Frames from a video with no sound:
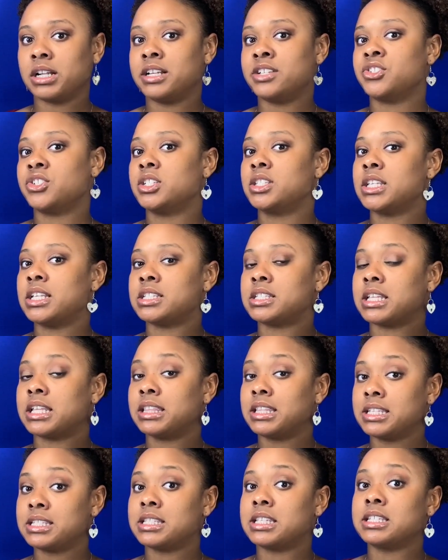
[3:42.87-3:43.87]
it just says that
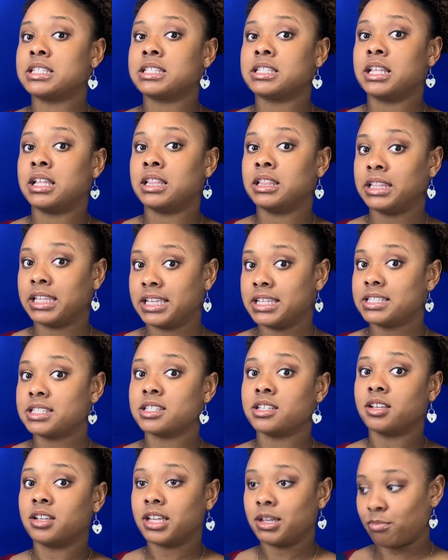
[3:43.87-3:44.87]
this is the
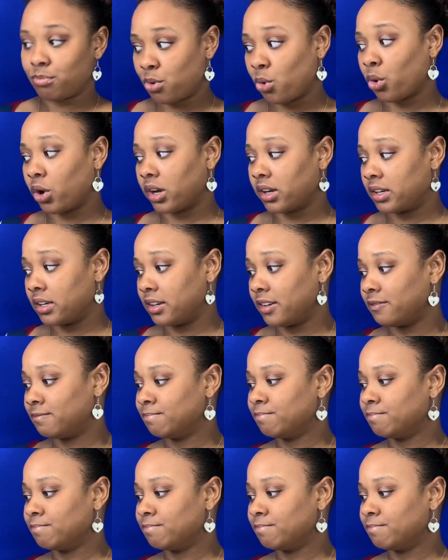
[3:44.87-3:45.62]
least important.